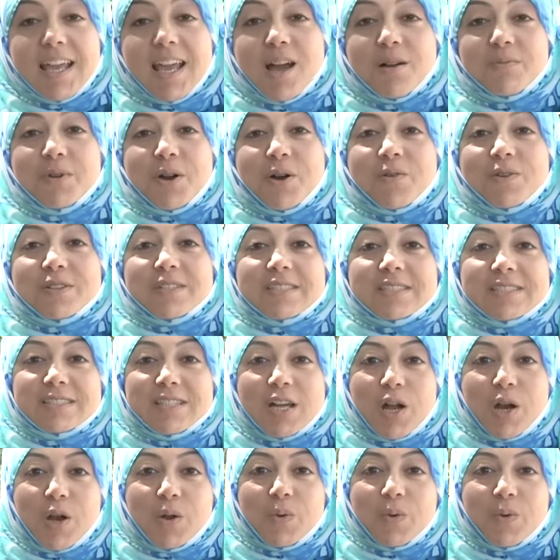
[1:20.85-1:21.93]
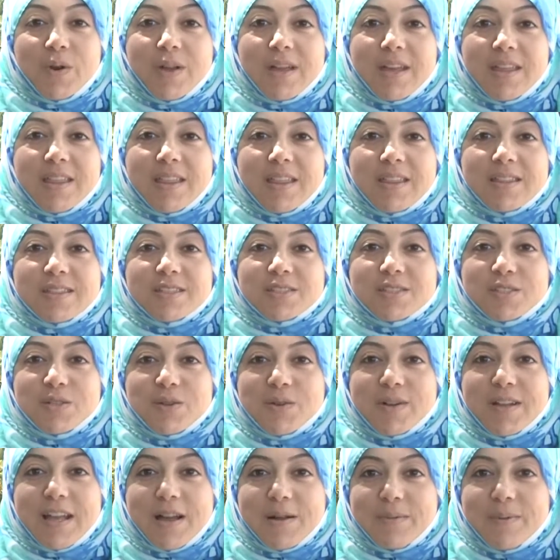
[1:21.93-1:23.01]
I'm going to start with the
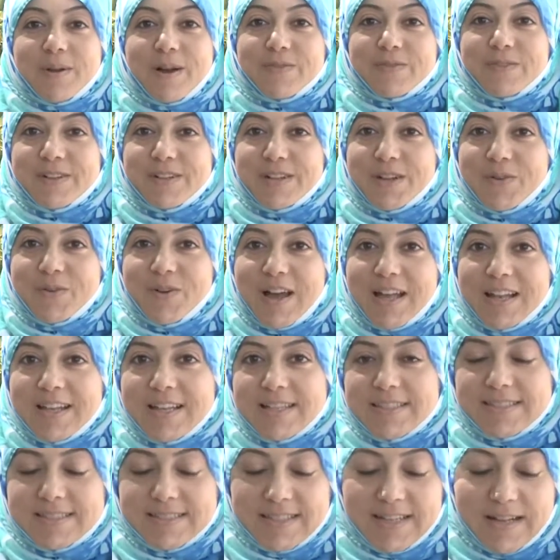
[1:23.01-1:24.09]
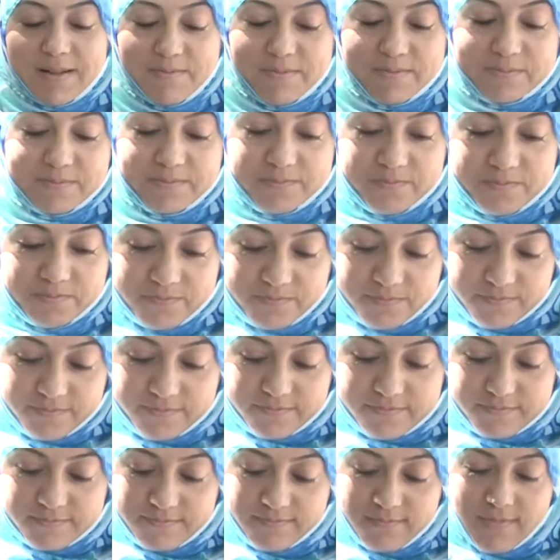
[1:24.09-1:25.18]
story of Prophet Noah alayhi salam.
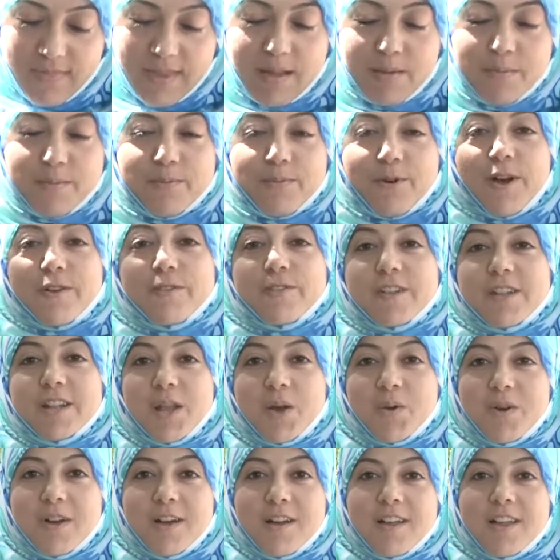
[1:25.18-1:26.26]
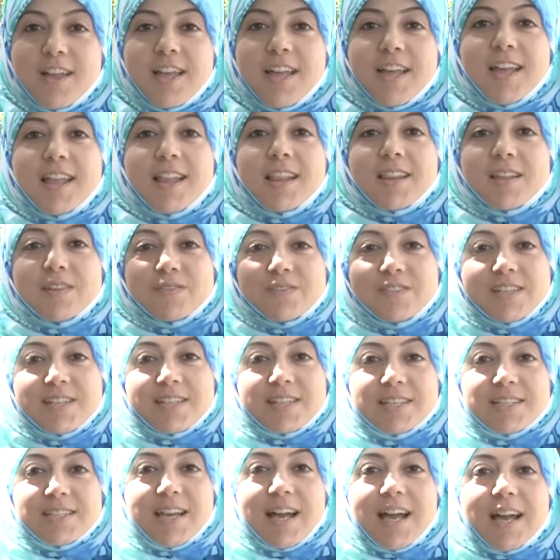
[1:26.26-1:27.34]
Prophet Noah lived in
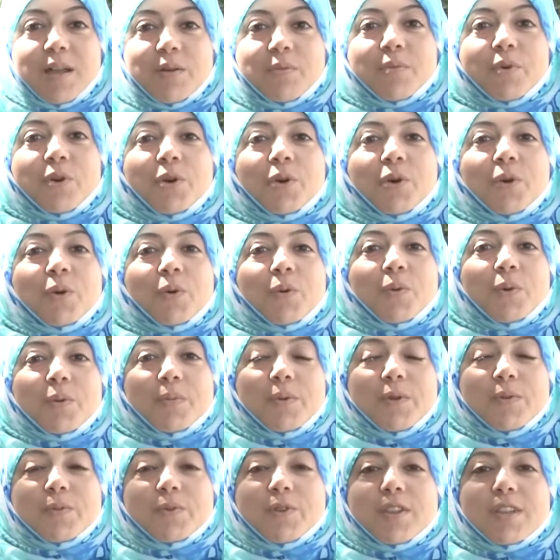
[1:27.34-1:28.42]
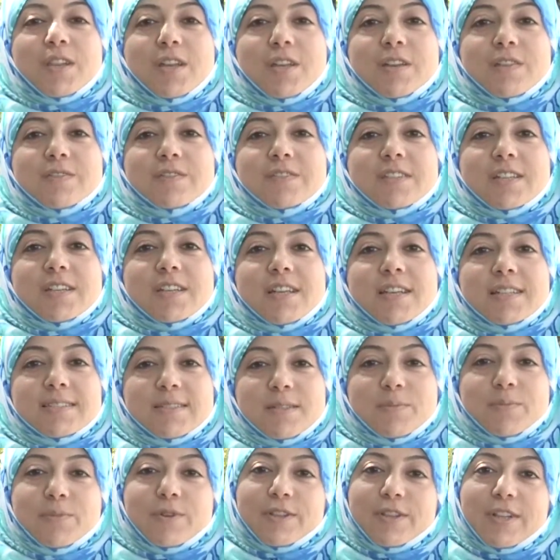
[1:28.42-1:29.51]
a time where people lived
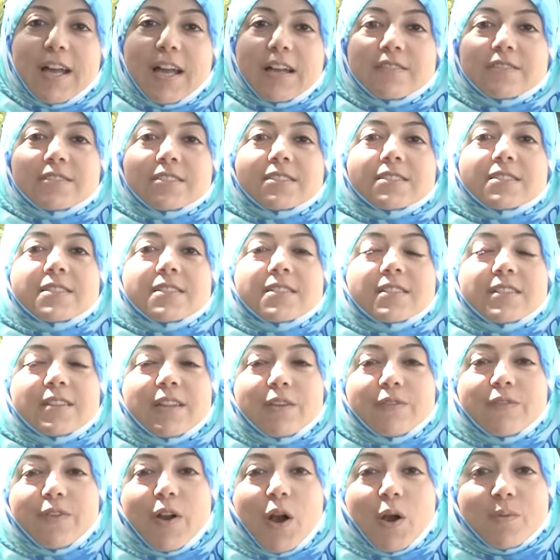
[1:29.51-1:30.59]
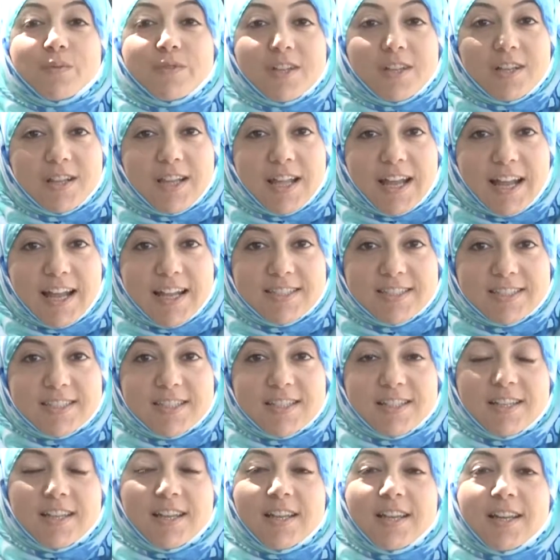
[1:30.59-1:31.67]
simple lives. They farmed their land
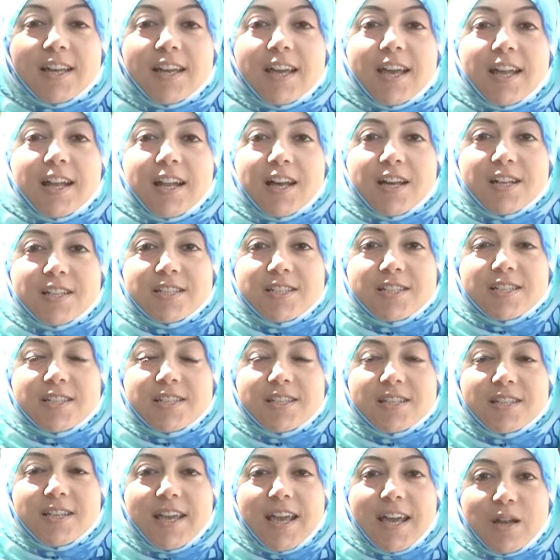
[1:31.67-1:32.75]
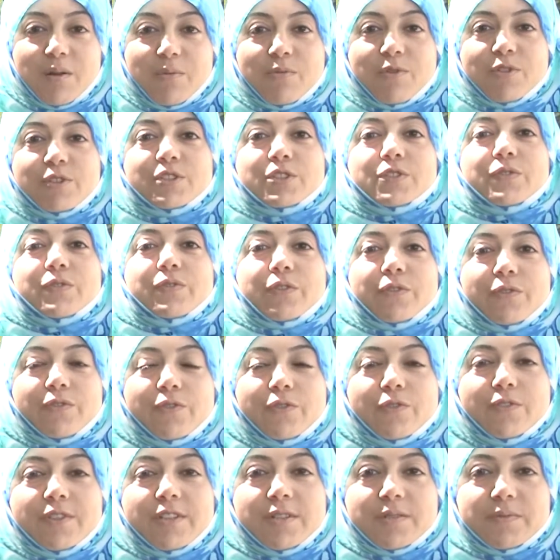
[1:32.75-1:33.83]
and hunted animals for
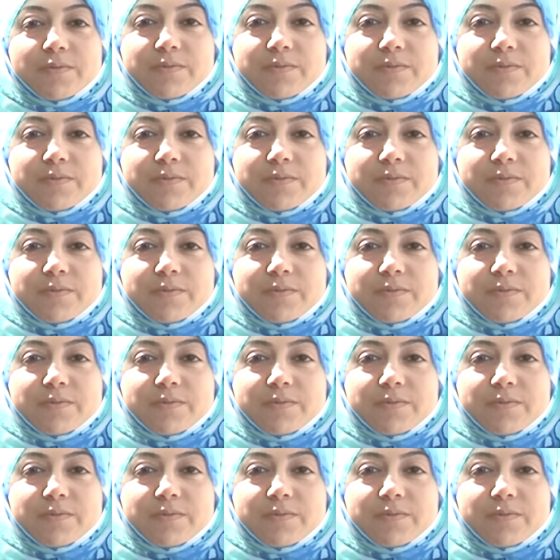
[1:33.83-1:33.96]
food.